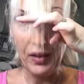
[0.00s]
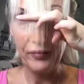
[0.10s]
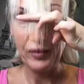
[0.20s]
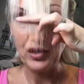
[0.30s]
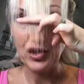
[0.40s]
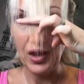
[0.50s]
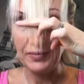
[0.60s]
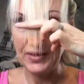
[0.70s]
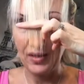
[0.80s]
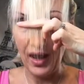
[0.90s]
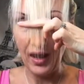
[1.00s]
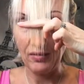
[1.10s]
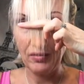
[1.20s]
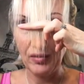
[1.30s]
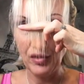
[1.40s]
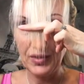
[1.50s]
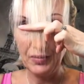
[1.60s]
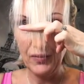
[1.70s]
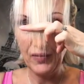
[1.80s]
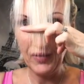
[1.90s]
fringe comes to there, just move
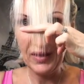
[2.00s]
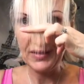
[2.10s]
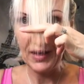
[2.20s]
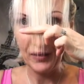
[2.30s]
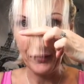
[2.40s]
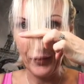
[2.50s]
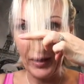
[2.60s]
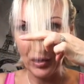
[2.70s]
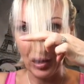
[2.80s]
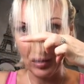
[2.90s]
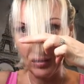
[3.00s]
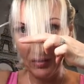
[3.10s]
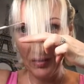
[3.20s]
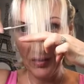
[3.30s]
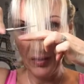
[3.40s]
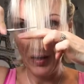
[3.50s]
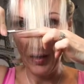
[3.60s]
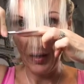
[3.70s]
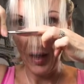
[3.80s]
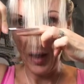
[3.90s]
your fingers down a fraction and
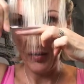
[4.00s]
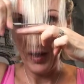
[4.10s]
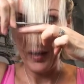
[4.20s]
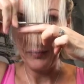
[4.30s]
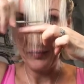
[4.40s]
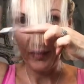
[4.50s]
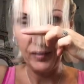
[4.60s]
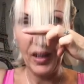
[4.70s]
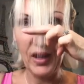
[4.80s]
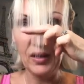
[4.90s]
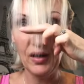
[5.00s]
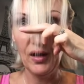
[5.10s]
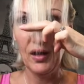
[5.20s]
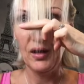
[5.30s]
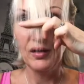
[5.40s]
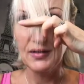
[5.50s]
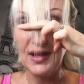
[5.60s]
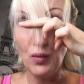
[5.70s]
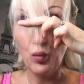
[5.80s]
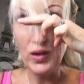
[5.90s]
cut there, okay? Because
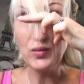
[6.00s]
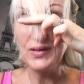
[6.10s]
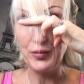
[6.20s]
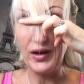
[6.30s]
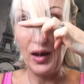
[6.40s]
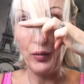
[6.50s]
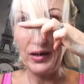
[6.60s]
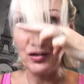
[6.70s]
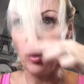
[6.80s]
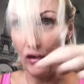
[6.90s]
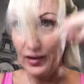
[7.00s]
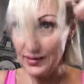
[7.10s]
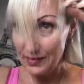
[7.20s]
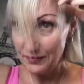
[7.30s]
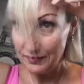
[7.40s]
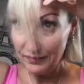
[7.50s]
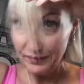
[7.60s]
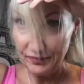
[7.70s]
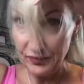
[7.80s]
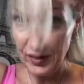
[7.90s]
that will spring up when it dries.
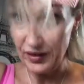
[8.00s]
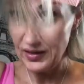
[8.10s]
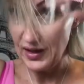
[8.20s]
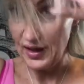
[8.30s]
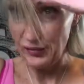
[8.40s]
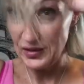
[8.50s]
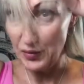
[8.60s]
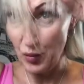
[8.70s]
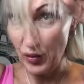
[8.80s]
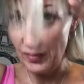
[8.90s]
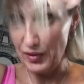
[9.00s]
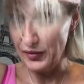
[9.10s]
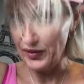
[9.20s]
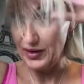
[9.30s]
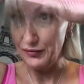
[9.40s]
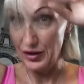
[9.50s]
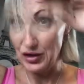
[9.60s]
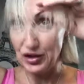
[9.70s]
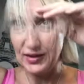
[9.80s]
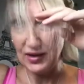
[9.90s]
And I'd hate everyone to be walking around with silly
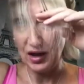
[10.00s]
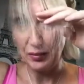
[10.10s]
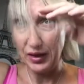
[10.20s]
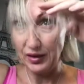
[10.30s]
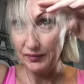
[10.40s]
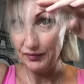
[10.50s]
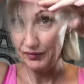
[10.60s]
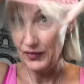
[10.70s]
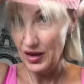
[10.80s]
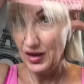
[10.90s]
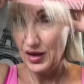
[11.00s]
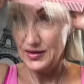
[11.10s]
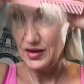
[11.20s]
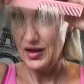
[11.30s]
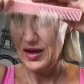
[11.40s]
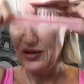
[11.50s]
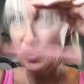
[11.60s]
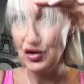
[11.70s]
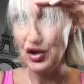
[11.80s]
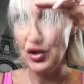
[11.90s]
fringes up here. So then you
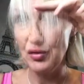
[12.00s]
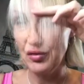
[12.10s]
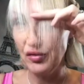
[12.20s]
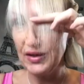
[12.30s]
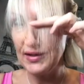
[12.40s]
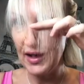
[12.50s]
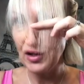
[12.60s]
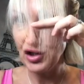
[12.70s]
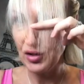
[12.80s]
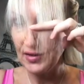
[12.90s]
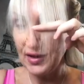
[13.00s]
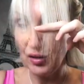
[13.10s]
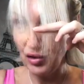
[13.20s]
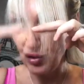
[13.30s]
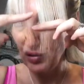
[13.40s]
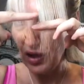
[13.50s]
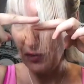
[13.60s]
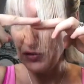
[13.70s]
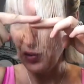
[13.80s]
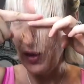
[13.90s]
do this section, so you'd come
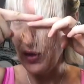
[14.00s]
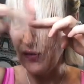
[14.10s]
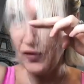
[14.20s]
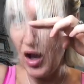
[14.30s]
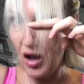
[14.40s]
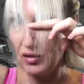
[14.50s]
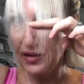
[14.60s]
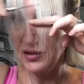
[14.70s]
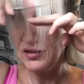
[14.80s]
to where you've cut,